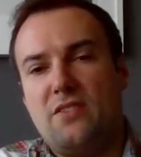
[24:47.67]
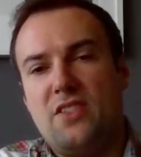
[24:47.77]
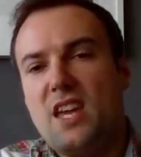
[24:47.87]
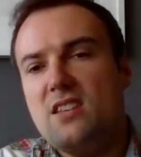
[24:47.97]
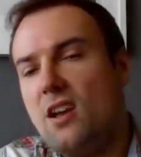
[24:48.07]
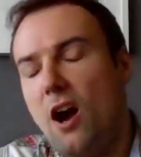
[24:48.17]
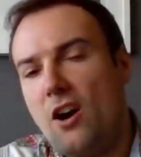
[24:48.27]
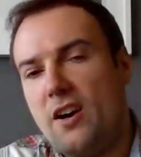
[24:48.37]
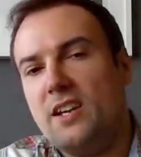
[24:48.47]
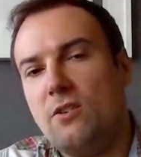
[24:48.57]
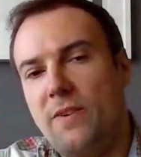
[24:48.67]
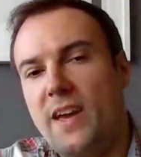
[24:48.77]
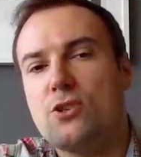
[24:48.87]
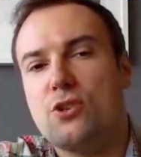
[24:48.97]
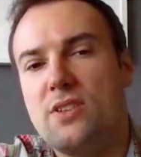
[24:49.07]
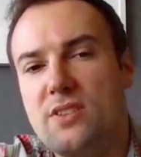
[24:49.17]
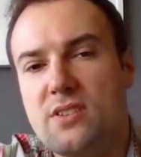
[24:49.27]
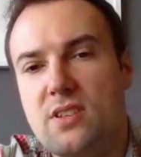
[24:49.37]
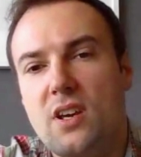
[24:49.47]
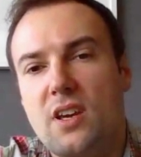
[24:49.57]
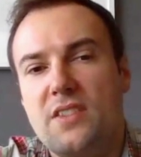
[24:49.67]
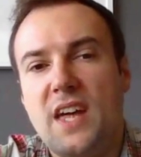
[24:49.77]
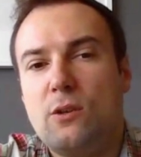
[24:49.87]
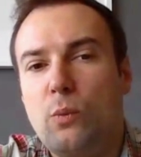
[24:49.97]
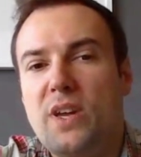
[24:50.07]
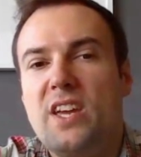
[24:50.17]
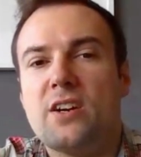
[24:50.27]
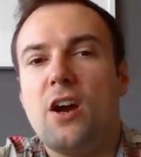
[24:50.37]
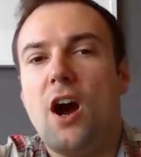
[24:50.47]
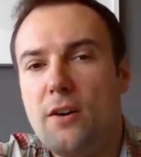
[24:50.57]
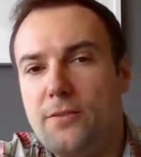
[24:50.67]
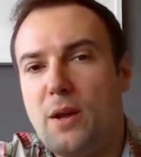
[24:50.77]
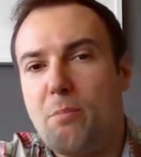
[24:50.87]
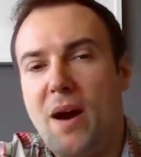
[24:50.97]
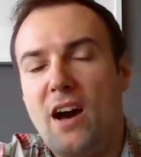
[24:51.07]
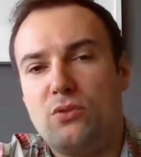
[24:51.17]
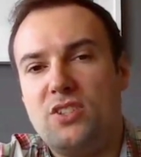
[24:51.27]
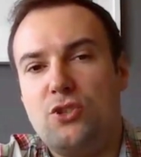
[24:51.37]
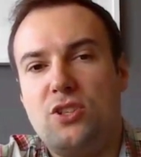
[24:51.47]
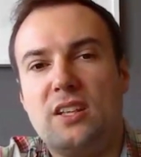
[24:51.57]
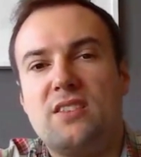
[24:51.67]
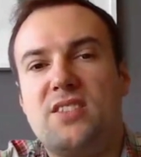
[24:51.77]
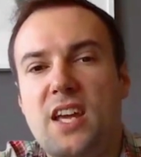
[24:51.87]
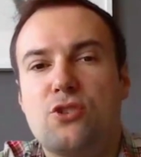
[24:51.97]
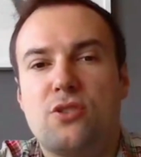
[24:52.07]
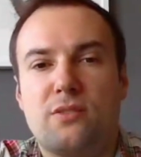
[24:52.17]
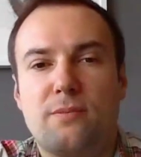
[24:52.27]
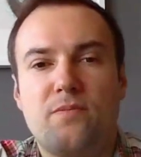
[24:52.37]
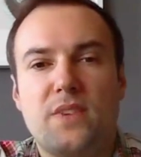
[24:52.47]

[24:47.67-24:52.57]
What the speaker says: These are innovations that we hear often about digitalization.